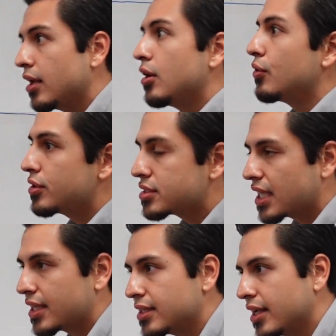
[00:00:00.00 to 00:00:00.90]
or the
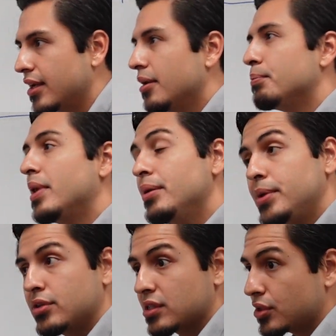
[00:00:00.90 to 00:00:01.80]
second date, maybe
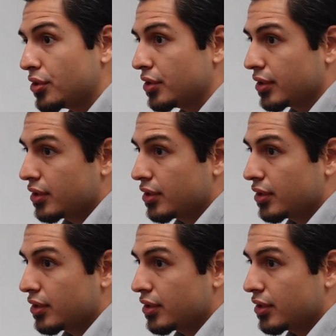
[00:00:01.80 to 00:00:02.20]
on the third.